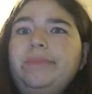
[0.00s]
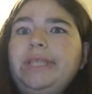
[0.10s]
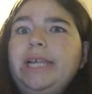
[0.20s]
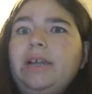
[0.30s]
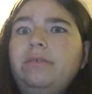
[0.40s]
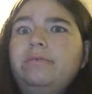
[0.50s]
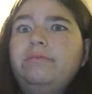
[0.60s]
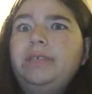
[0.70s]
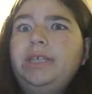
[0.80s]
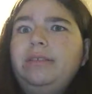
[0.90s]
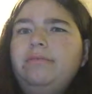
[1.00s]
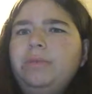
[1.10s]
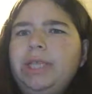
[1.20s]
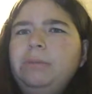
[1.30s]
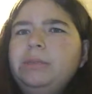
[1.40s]
Now he
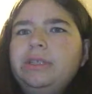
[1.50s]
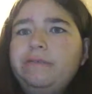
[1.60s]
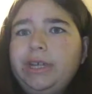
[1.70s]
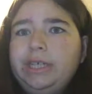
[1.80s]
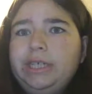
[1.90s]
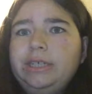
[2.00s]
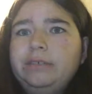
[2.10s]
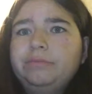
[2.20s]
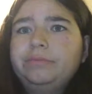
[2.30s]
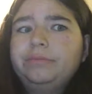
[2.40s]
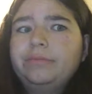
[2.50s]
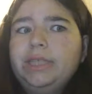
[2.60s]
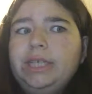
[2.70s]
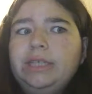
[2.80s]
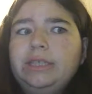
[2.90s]
was able to find it,
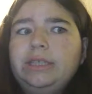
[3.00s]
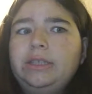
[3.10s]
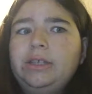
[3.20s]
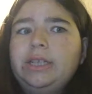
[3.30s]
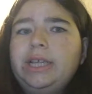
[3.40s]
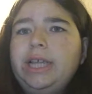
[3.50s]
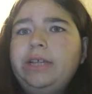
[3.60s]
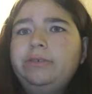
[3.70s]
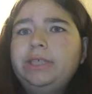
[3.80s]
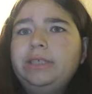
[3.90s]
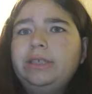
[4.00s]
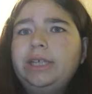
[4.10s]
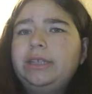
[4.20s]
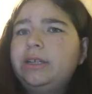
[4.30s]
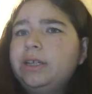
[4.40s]
and it looked like Henry,
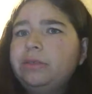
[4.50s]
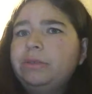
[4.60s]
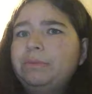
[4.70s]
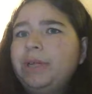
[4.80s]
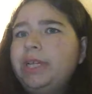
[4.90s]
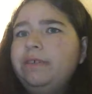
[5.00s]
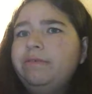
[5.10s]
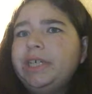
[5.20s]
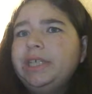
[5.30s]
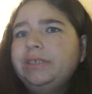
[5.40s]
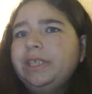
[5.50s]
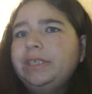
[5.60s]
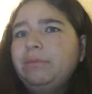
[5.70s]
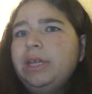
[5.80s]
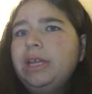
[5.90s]
like the curse was breaking for Henry a
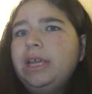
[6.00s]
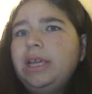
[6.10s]
little bit.